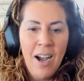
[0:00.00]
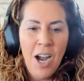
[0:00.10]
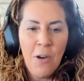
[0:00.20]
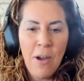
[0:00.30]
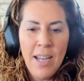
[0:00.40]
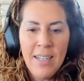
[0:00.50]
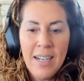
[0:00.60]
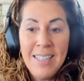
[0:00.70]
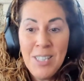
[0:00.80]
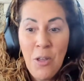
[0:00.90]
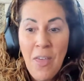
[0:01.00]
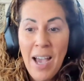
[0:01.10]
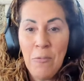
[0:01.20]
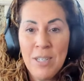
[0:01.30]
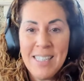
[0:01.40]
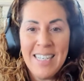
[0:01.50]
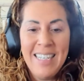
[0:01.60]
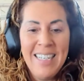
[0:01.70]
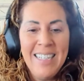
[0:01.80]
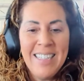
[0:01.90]
All right, guys. So that was
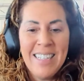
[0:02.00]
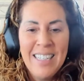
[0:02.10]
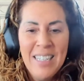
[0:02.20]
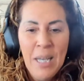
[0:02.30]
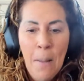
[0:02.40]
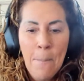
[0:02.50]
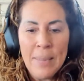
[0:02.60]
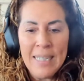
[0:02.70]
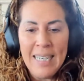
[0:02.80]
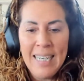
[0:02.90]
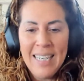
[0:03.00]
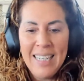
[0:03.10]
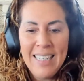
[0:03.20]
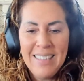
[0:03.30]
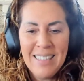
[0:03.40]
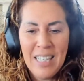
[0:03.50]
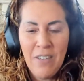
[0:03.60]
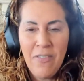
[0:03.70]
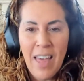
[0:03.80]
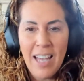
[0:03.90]
it. Please
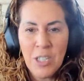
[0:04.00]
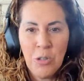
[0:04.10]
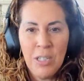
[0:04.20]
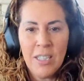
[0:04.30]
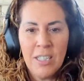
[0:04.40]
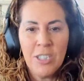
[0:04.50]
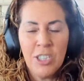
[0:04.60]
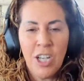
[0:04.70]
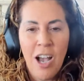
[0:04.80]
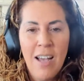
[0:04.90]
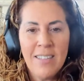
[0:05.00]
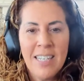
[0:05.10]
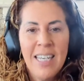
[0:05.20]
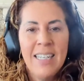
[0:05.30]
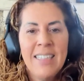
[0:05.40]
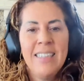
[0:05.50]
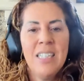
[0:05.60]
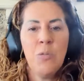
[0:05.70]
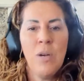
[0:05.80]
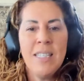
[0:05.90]
give that trick a shot.
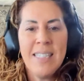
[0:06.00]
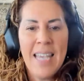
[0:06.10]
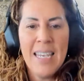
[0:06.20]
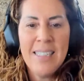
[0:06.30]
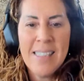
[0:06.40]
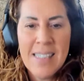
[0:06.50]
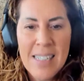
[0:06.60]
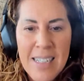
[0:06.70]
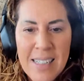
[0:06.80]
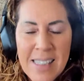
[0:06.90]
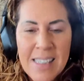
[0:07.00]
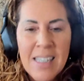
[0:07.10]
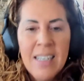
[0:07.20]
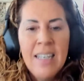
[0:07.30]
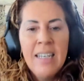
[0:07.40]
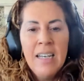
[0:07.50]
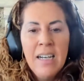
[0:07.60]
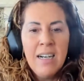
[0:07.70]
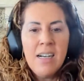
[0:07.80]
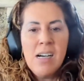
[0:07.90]
This was day 6.
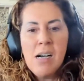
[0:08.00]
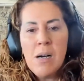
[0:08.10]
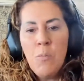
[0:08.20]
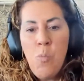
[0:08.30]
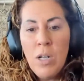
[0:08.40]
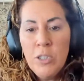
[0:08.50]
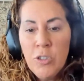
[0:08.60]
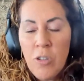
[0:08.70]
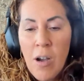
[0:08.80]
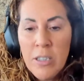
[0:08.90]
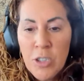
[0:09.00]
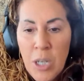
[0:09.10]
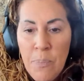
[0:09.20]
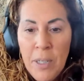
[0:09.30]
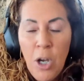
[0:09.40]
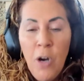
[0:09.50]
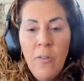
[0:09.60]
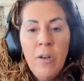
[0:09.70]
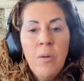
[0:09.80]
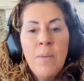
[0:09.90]
Once your dog is jumping
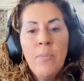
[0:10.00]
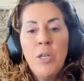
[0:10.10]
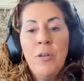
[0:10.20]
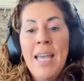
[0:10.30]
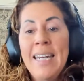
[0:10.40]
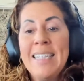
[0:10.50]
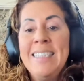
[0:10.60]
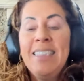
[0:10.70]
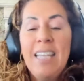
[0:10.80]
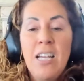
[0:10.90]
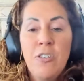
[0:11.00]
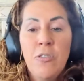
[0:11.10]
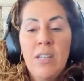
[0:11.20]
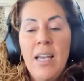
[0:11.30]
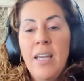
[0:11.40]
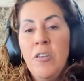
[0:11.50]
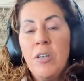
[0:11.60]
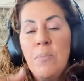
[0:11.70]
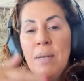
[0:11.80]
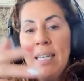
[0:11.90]
over, remember you can extend your leg. You
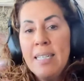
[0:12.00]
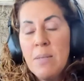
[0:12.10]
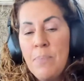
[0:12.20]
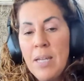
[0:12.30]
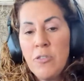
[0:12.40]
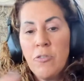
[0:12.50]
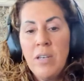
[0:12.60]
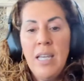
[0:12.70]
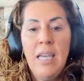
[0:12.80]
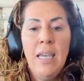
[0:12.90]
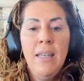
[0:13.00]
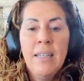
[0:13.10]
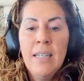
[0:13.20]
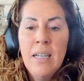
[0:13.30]
can begin to bend your knee.